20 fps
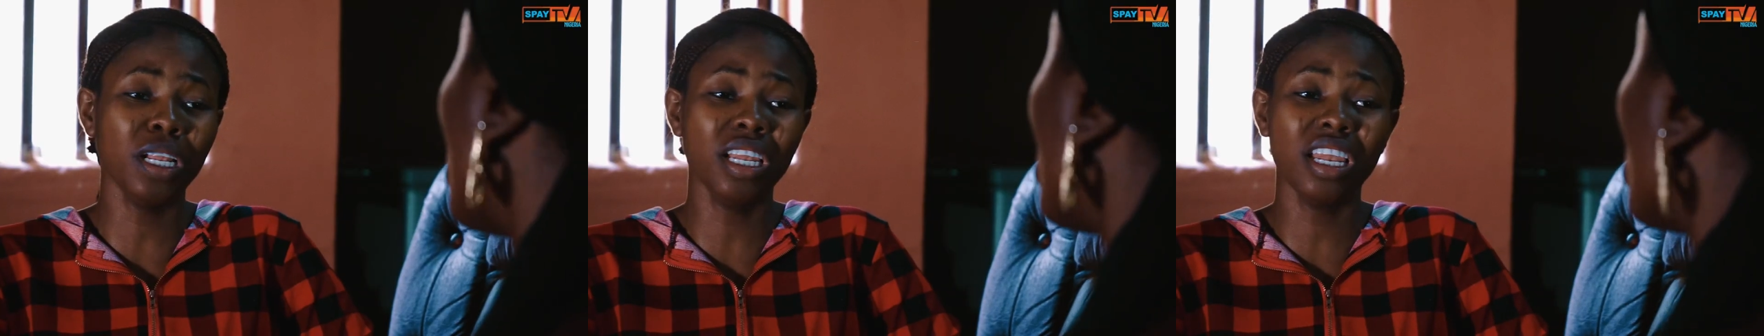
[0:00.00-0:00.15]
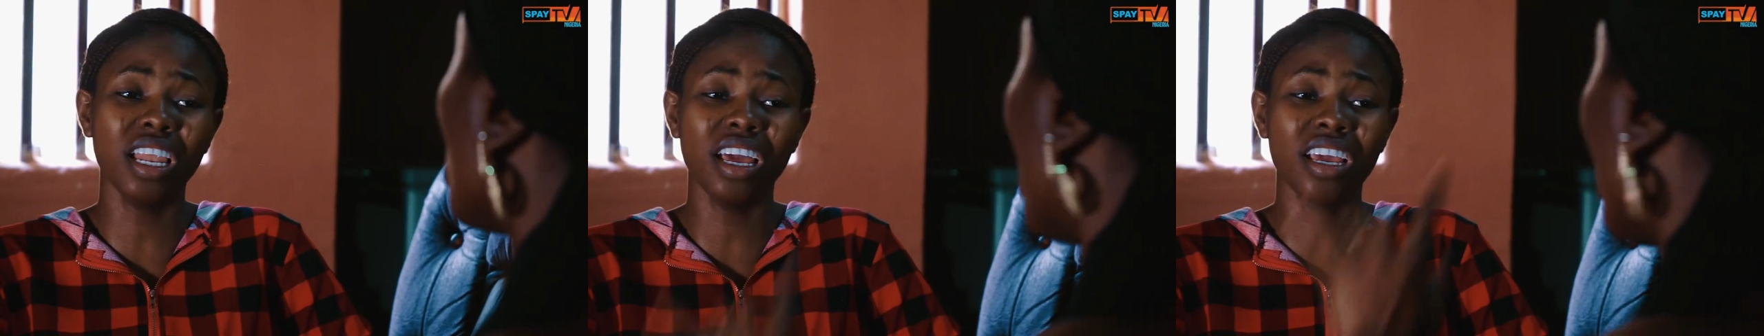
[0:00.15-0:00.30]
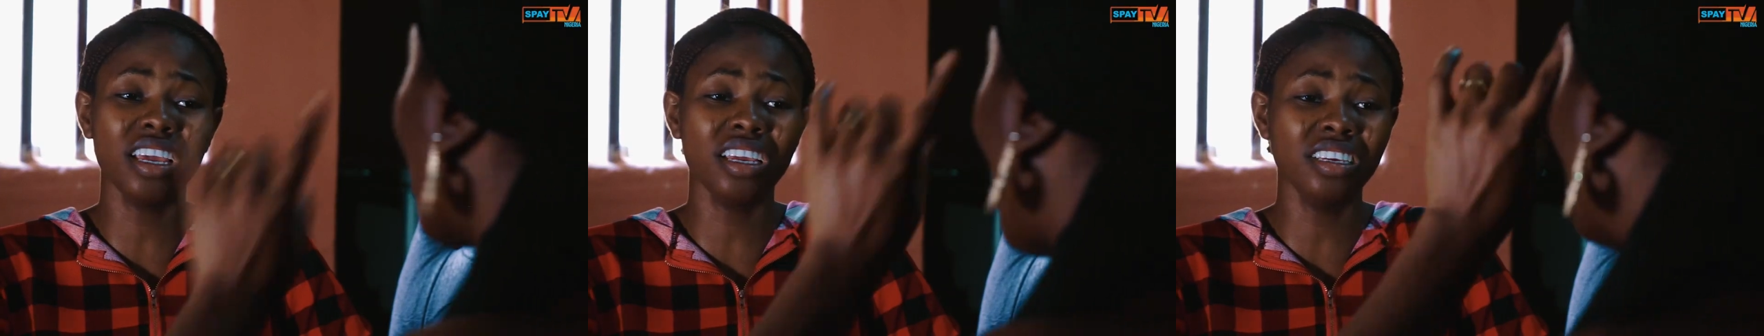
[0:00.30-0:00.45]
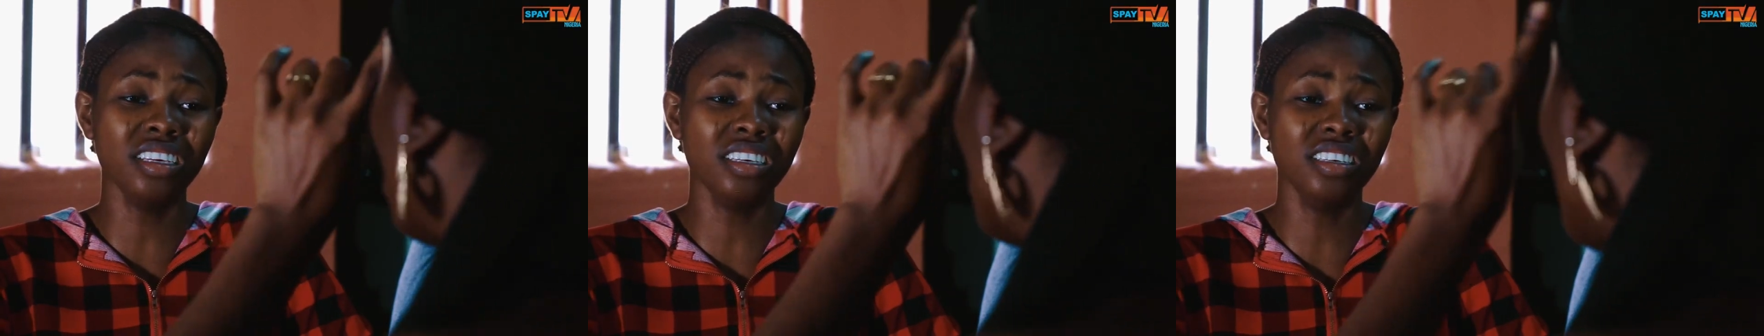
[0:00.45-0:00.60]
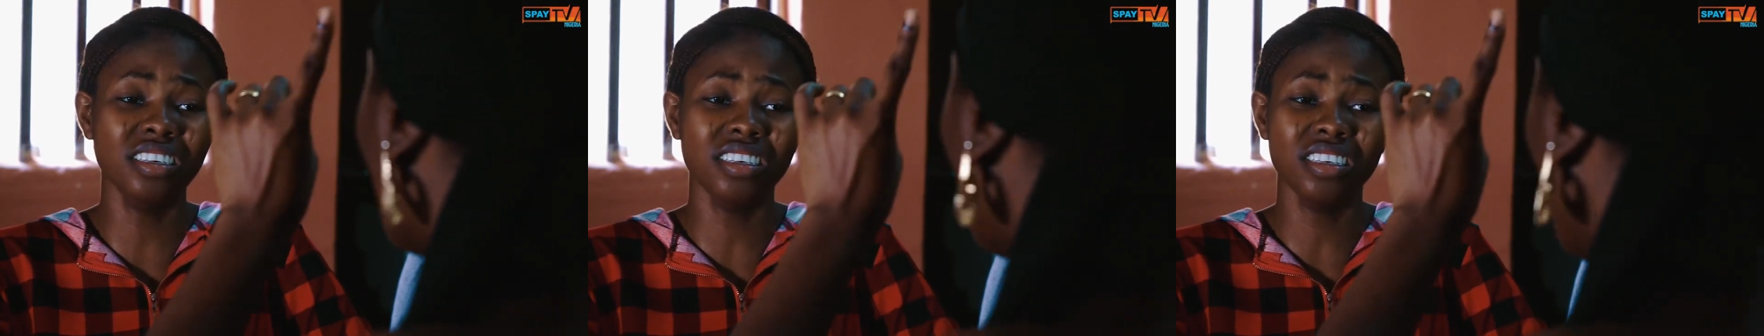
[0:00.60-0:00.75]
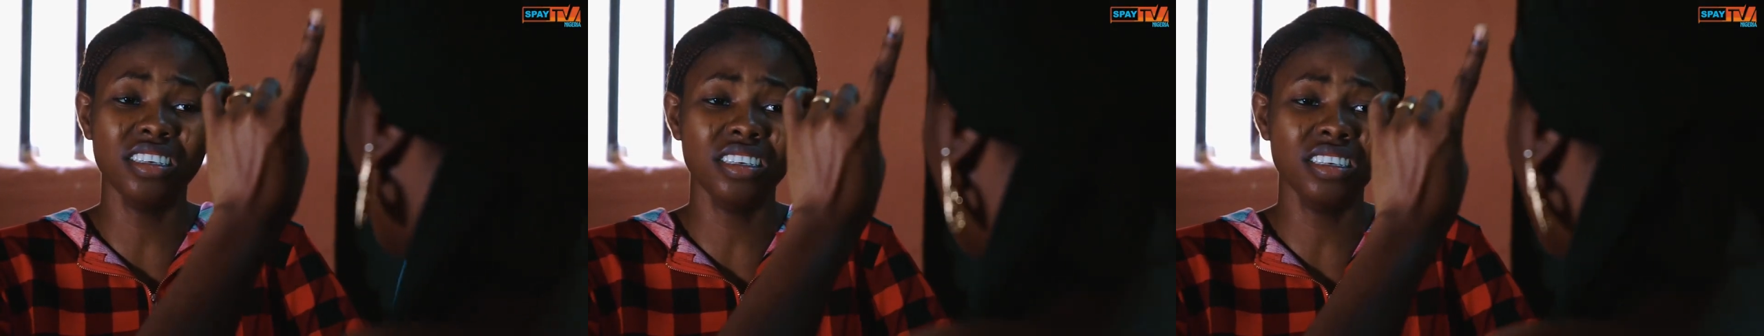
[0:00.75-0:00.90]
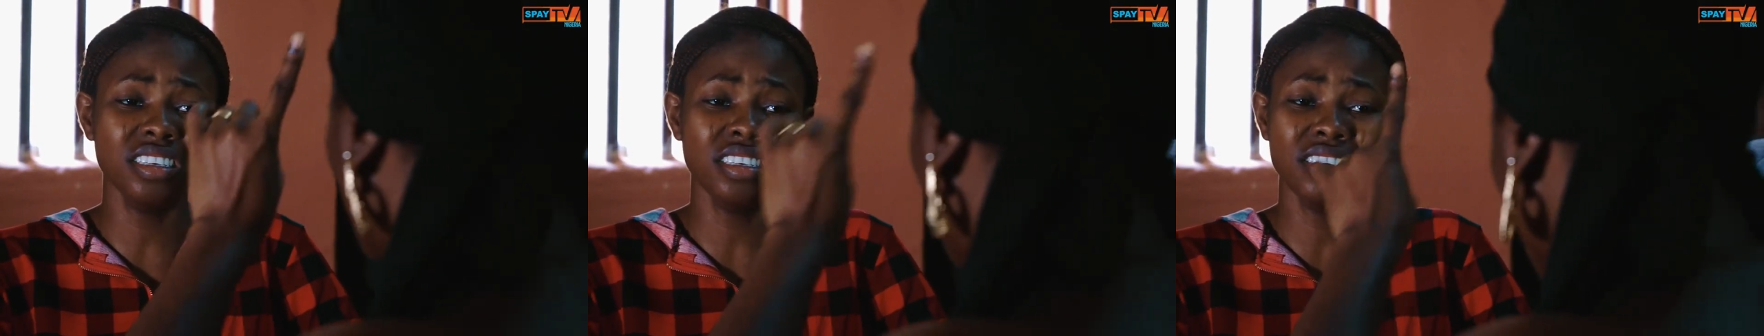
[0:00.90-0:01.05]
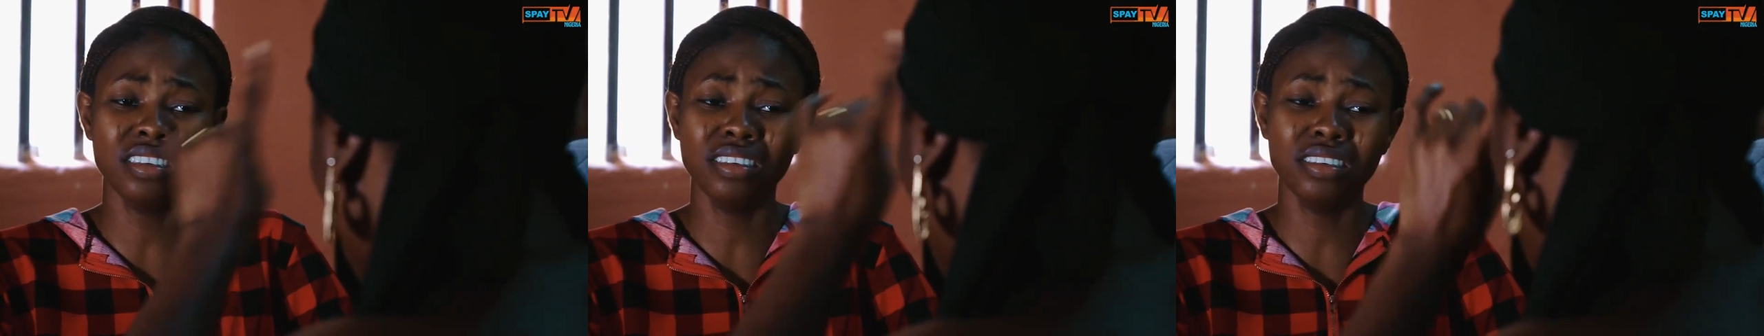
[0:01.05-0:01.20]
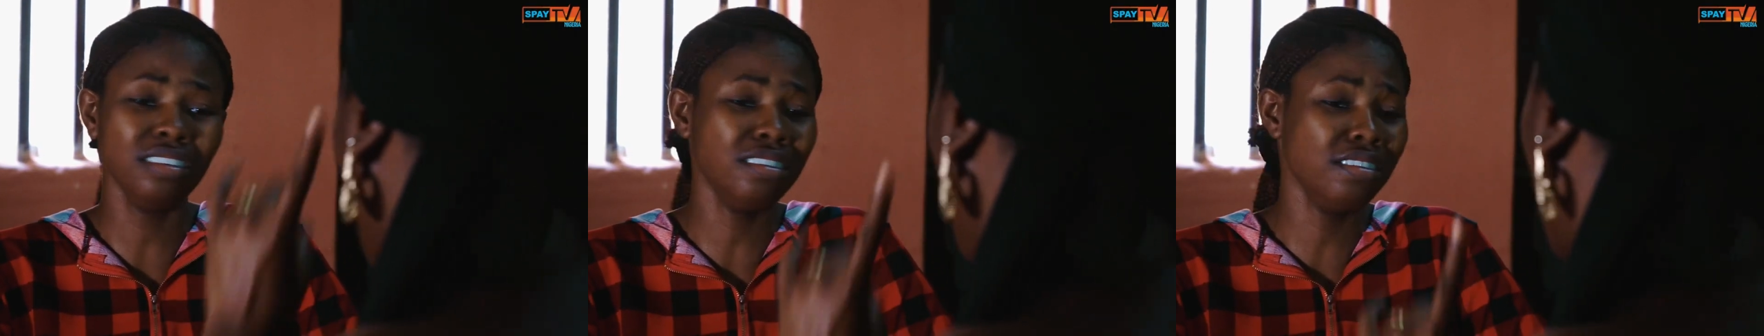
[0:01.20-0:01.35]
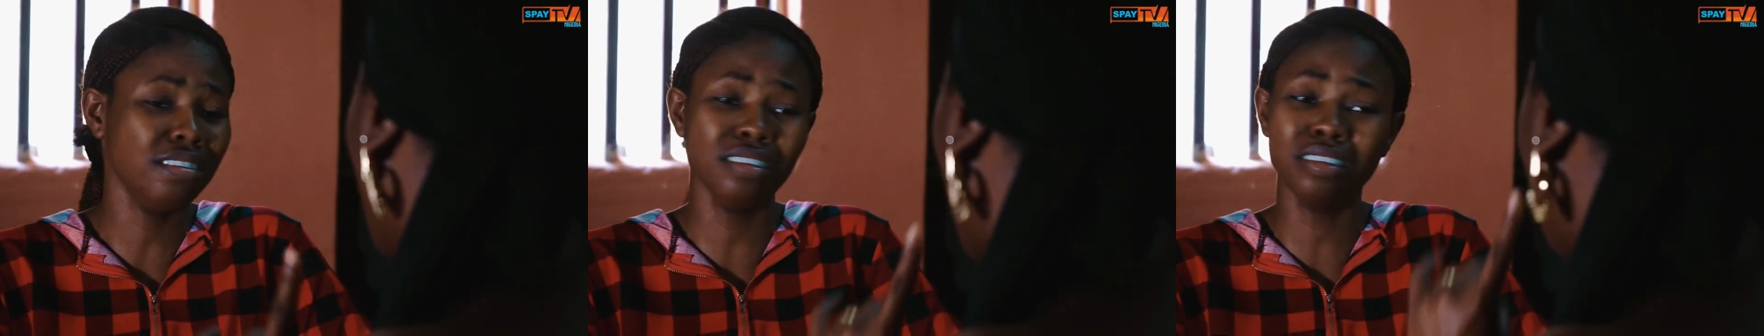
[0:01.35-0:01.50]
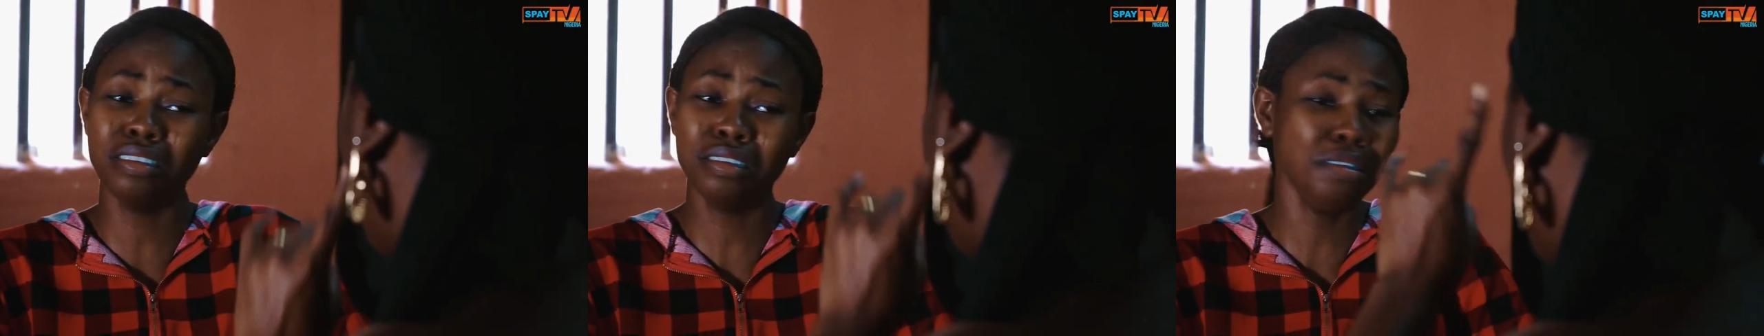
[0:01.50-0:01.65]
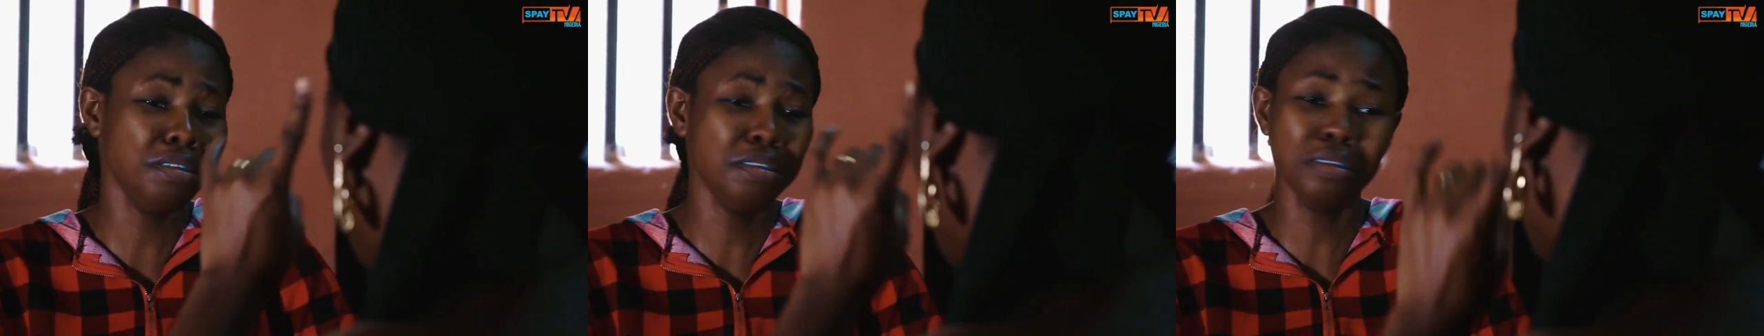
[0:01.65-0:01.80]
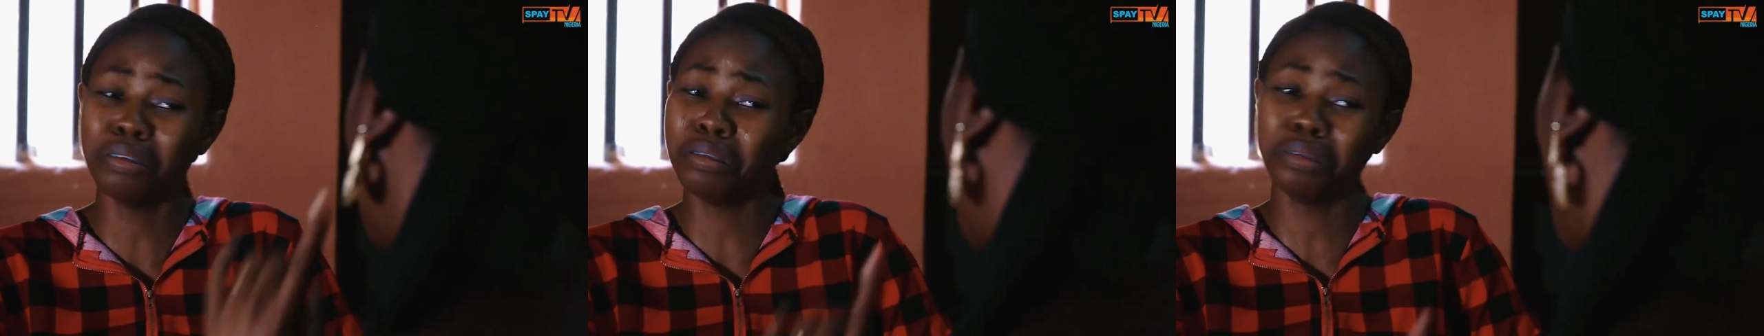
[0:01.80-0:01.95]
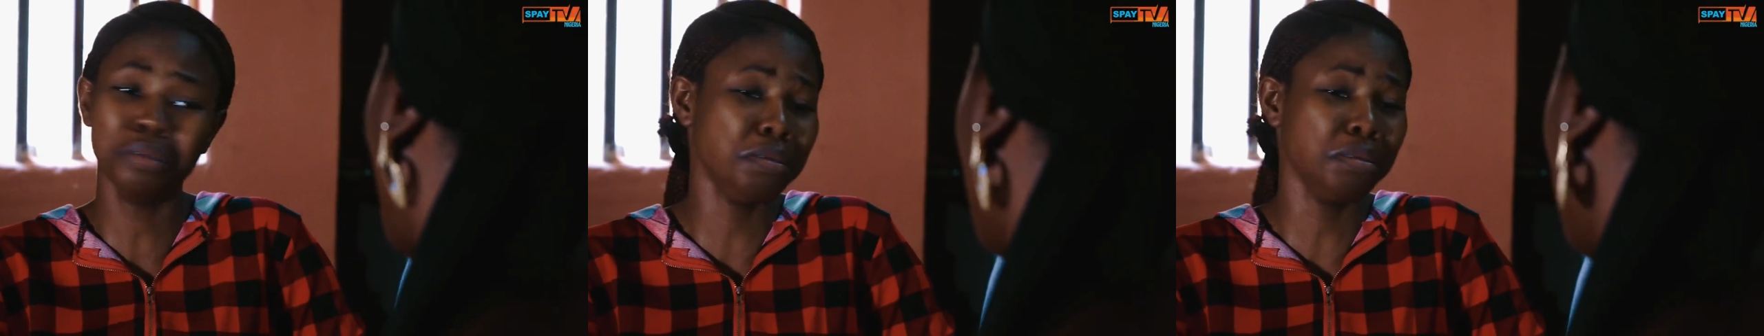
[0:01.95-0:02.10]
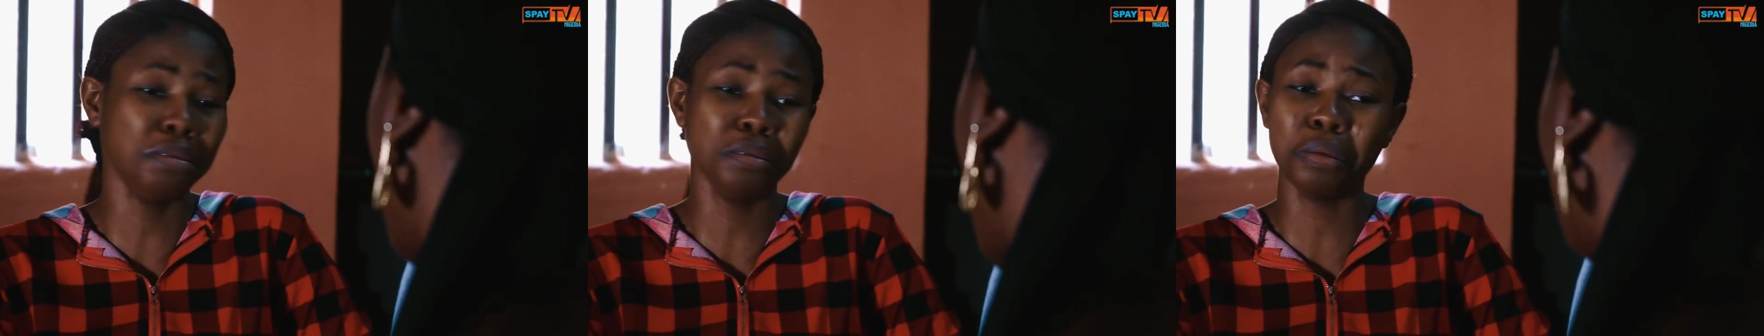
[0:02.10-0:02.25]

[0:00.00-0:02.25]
You actually want to destroy what I've built for